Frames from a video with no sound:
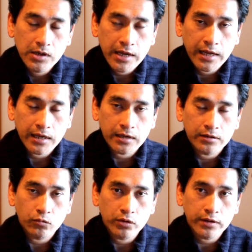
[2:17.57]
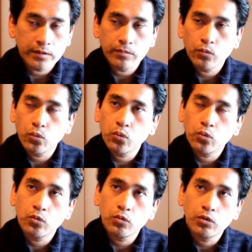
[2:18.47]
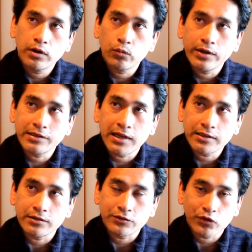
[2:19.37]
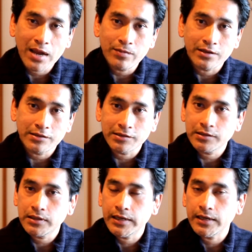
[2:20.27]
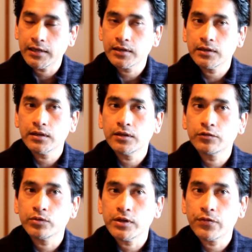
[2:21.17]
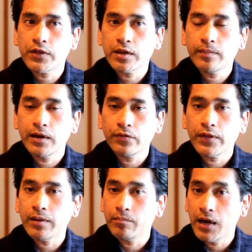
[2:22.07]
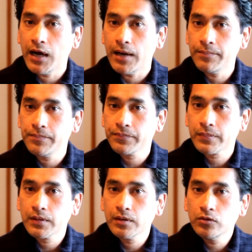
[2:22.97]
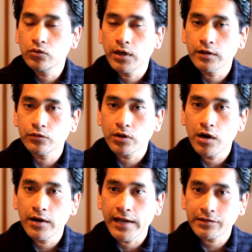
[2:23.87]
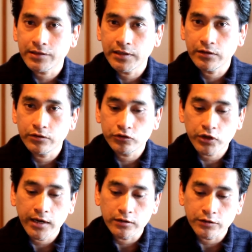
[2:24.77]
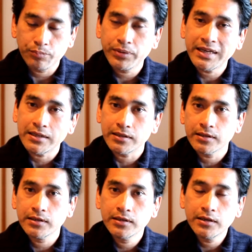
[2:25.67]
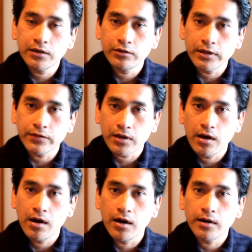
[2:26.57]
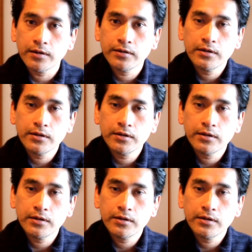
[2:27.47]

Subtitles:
And one of the ways I like to describe this is when you think about that mom who got into a car accident and her child's pinned underneath the car.